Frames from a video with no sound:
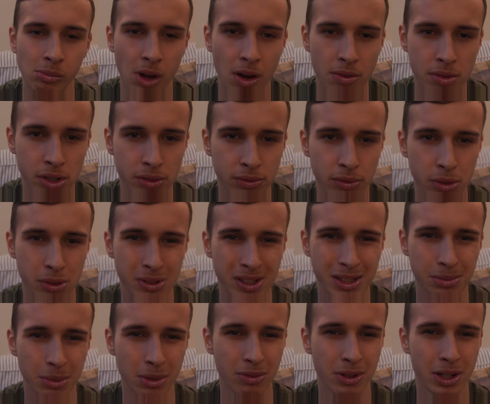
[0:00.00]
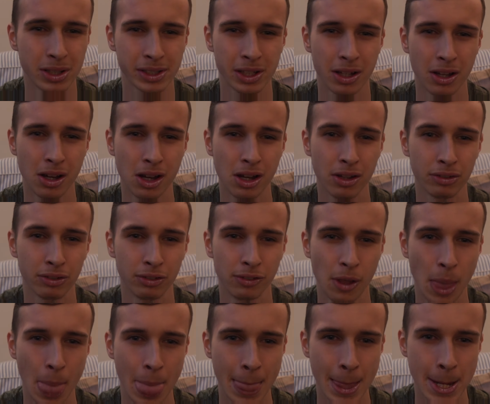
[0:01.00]
I've just thought it's my first half,
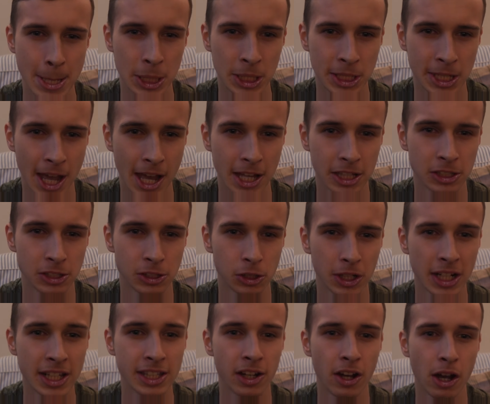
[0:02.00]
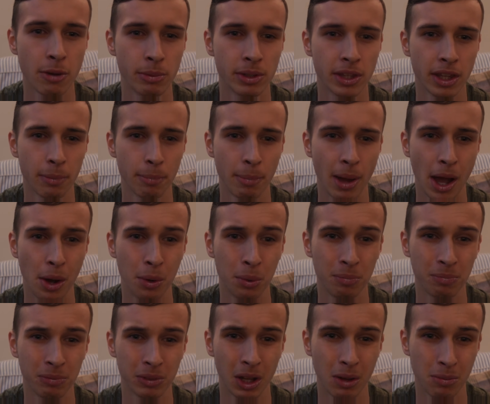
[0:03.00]
get a solid time under the belt.
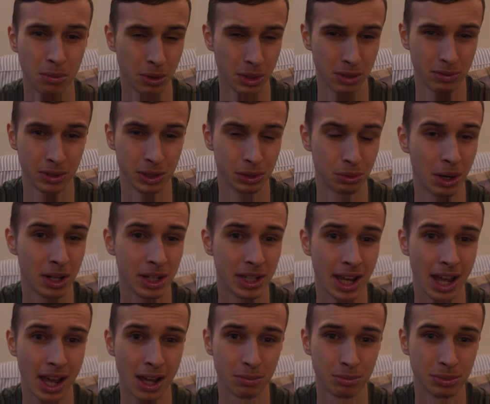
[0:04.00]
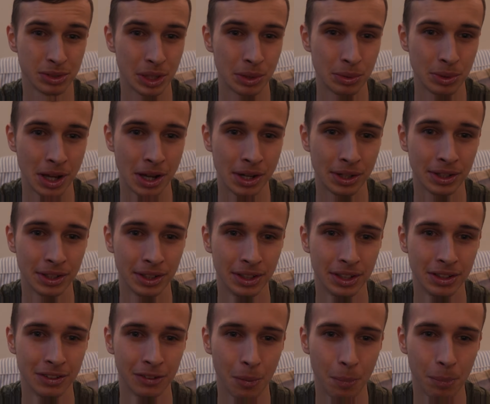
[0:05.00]
I'm not even 20 yet, I'm still young.
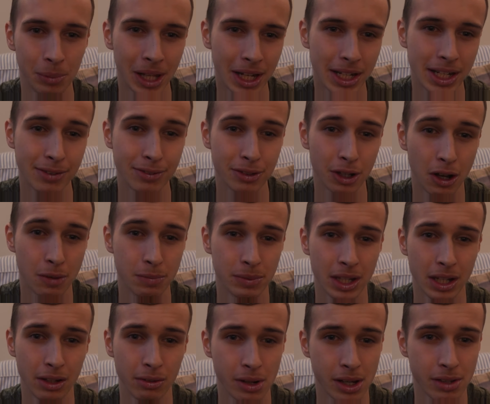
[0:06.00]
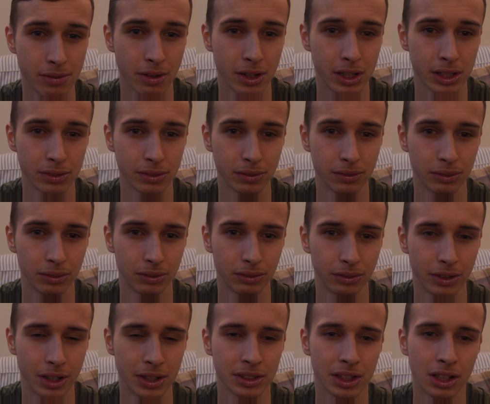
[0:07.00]
Plenty of time to hit a really fast
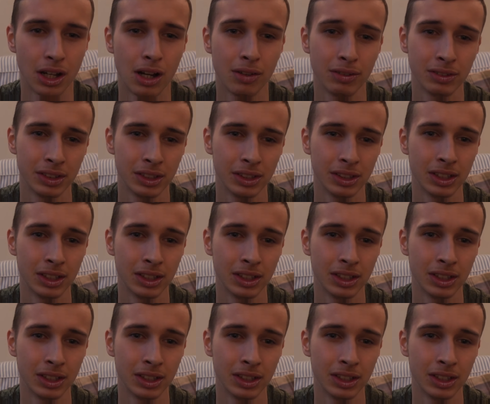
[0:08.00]
half.